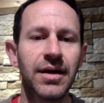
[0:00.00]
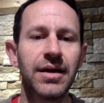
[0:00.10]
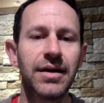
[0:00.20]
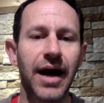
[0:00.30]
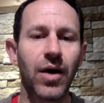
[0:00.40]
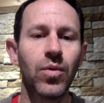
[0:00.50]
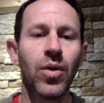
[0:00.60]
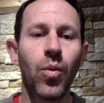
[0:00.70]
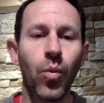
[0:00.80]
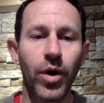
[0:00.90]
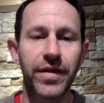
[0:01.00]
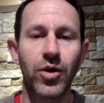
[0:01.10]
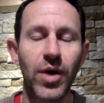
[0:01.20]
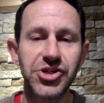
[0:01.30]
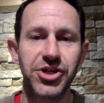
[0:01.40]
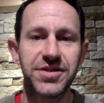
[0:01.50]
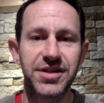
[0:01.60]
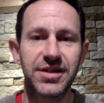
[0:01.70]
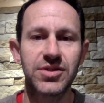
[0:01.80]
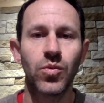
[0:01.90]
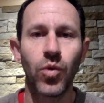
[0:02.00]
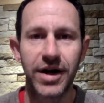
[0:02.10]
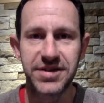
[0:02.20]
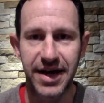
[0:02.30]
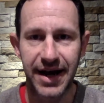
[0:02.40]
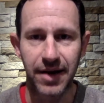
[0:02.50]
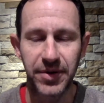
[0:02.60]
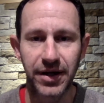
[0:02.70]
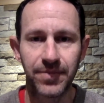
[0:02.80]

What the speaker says: Now, one of the questions is, why is that happening?